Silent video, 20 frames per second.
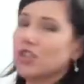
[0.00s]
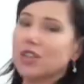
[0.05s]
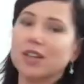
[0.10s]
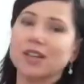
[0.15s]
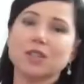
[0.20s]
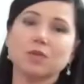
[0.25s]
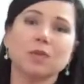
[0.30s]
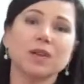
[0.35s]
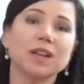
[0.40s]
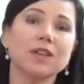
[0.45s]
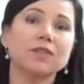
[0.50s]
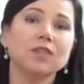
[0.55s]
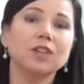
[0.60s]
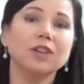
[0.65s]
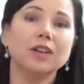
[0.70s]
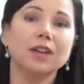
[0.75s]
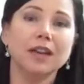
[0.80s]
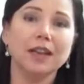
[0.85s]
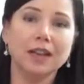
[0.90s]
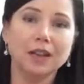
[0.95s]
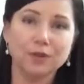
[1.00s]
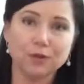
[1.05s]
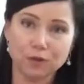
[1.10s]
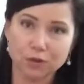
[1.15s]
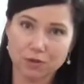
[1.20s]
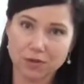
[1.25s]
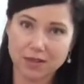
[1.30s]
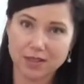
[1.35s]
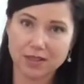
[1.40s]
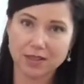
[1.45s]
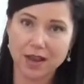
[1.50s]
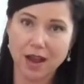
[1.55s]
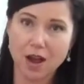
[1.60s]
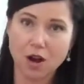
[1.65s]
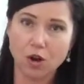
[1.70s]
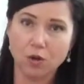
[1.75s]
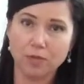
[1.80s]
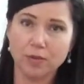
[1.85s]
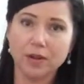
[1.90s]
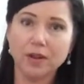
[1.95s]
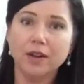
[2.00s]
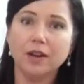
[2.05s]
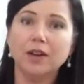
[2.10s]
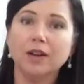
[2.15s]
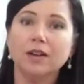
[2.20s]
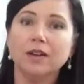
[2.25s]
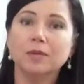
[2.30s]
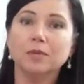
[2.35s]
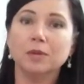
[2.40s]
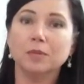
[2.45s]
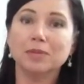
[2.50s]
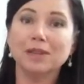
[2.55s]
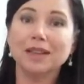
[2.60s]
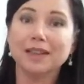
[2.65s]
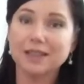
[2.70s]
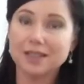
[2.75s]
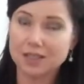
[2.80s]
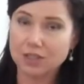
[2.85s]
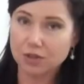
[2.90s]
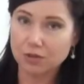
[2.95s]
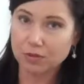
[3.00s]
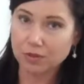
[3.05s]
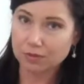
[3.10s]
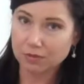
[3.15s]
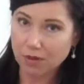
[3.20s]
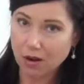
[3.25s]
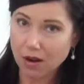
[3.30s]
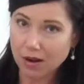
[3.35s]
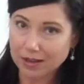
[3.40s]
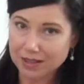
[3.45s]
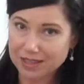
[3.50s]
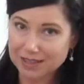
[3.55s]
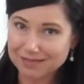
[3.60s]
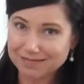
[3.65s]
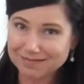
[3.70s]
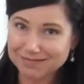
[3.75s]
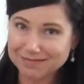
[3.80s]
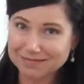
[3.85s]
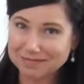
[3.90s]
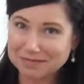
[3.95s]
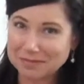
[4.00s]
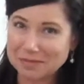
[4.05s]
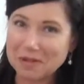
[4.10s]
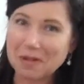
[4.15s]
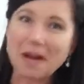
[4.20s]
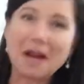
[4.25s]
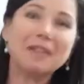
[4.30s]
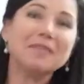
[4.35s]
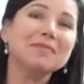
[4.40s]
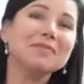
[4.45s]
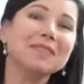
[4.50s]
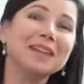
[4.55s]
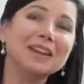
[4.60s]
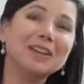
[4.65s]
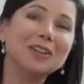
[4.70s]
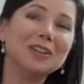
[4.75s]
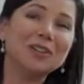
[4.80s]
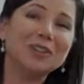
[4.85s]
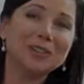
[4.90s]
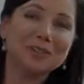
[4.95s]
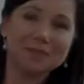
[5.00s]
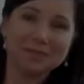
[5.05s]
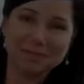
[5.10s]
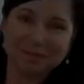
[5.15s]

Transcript: sheets, whatever you need for us to help, but please do it right. Alright, thank you.